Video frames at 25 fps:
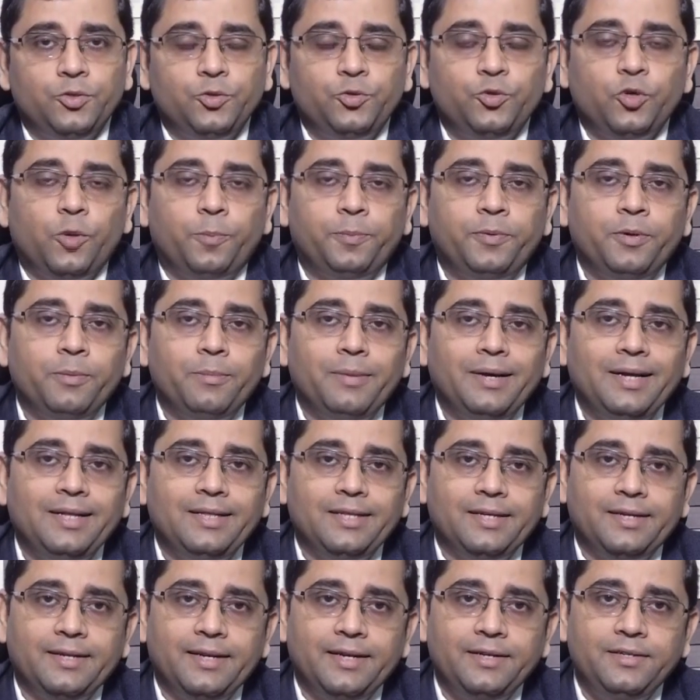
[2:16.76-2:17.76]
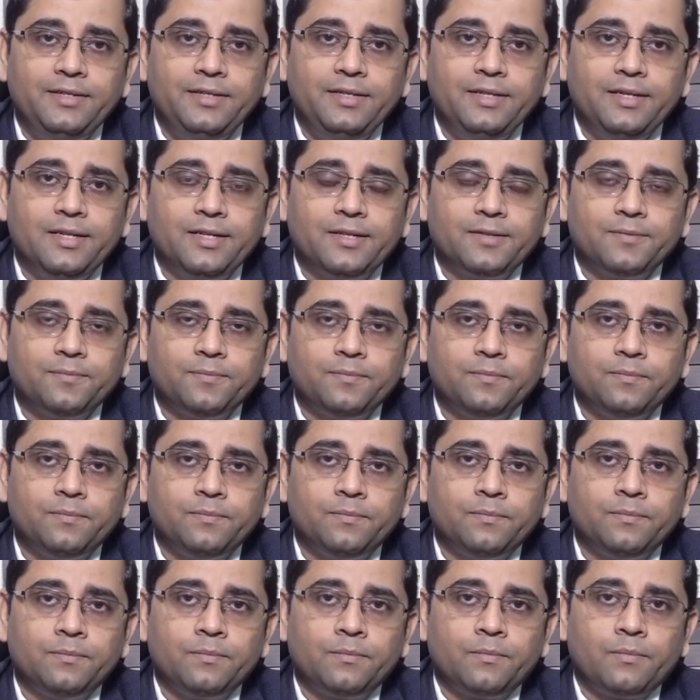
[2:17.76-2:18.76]
to optimize the gradients
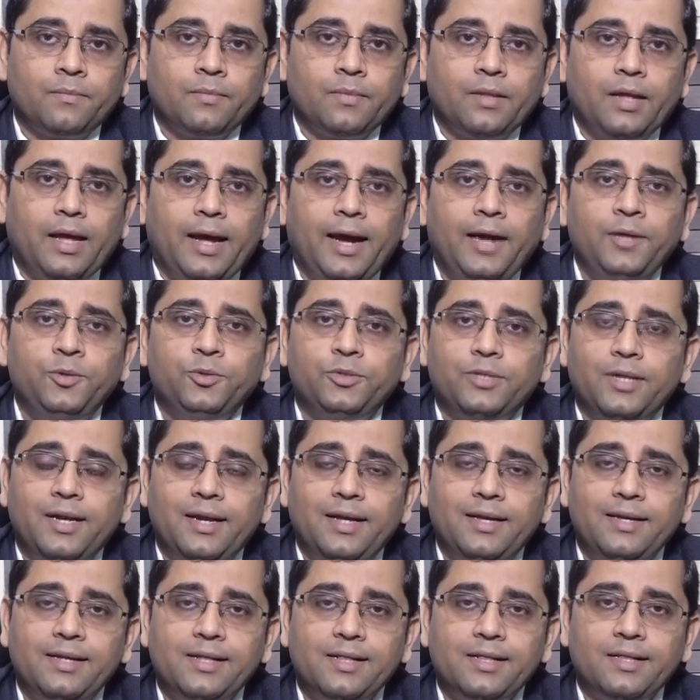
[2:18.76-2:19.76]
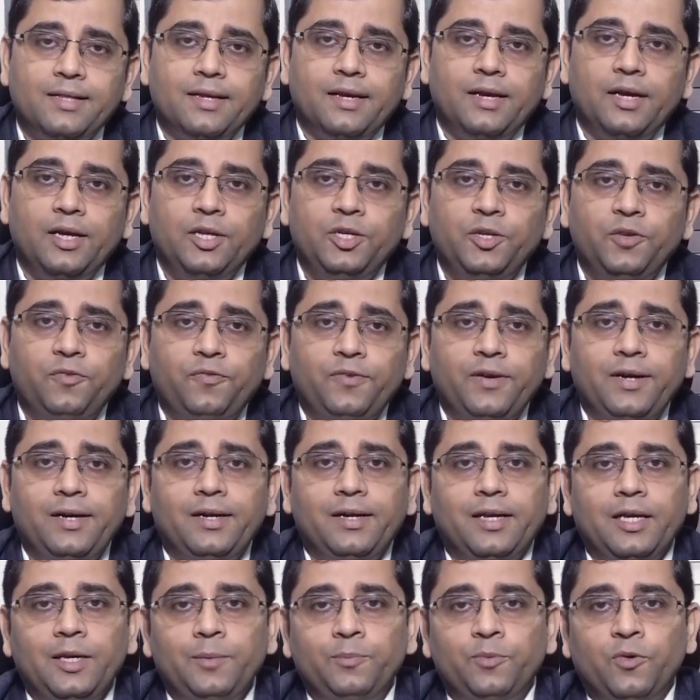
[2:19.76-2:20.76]
and utilize a
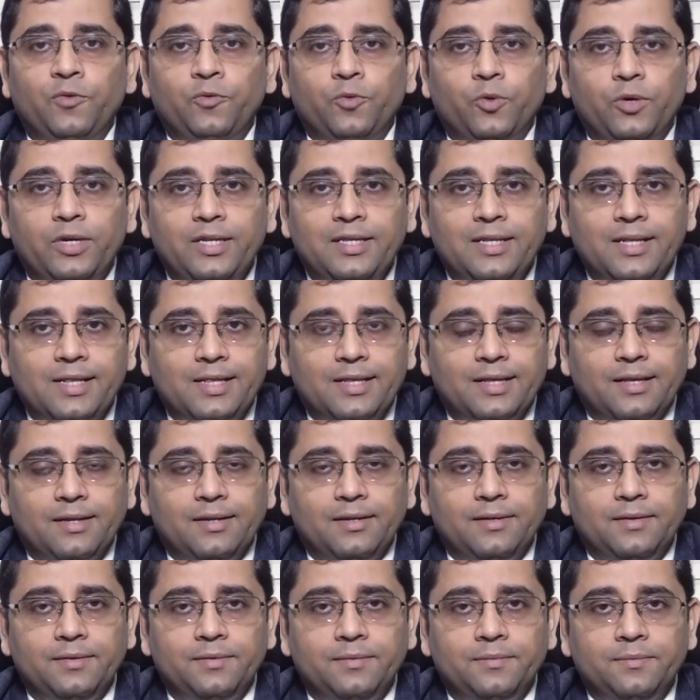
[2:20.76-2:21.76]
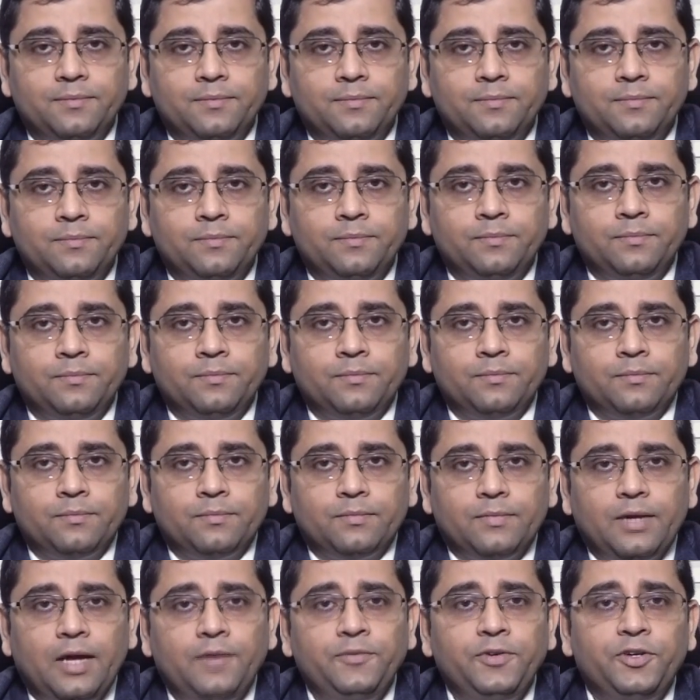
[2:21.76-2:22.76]
different type of collision cell.
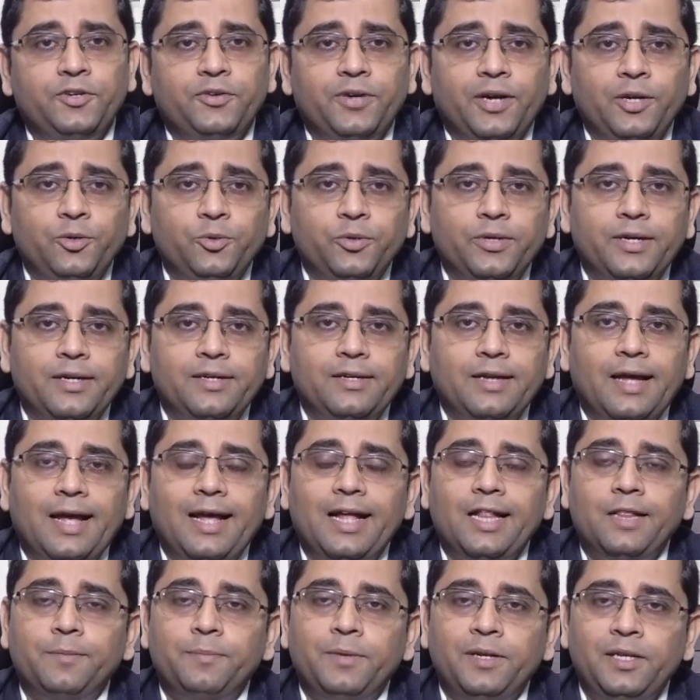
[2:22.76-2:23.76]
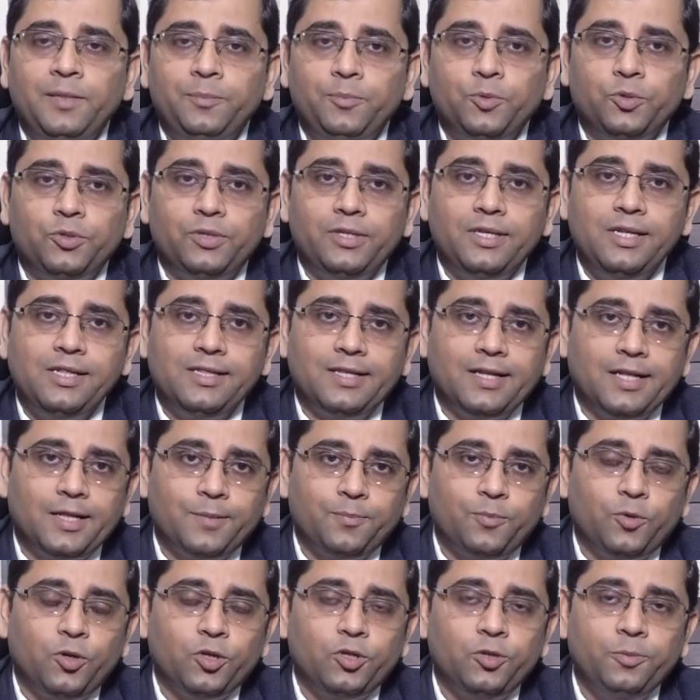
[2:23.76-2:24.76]
And we try to get as many proteins as
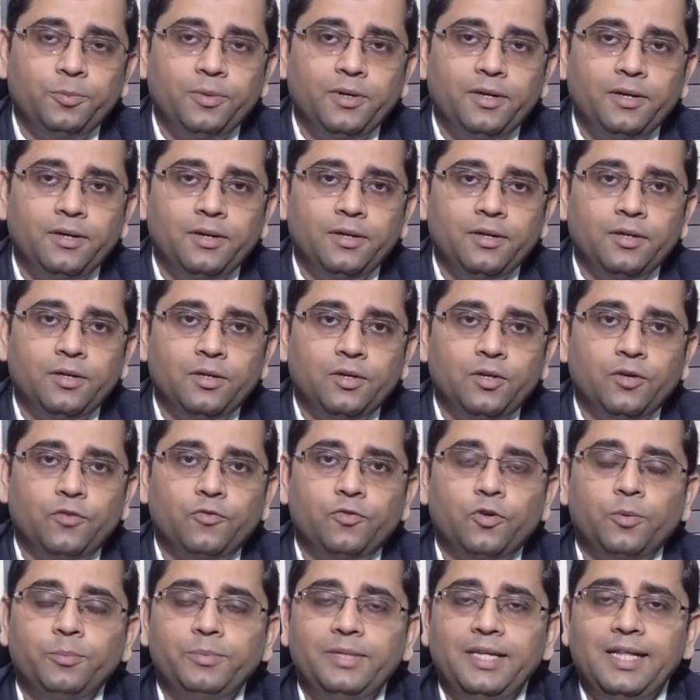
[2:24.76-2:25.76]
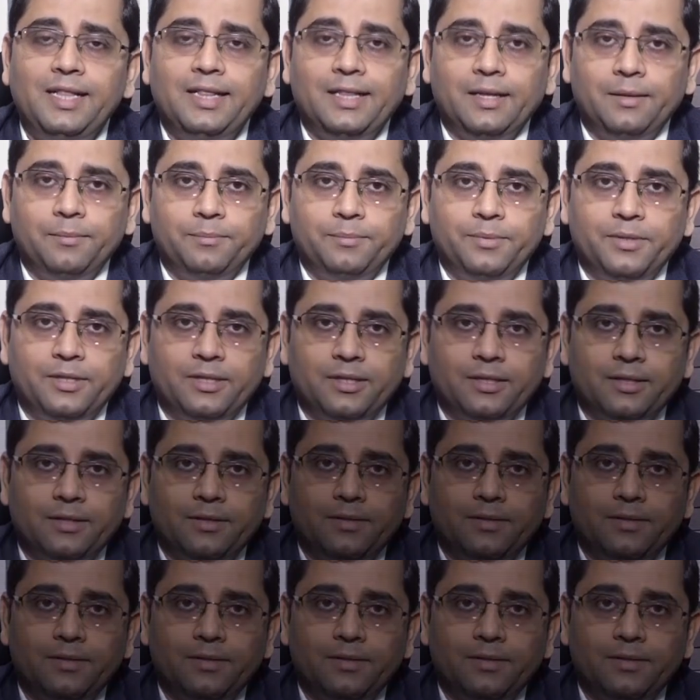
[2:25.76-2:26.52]
possible from these samples.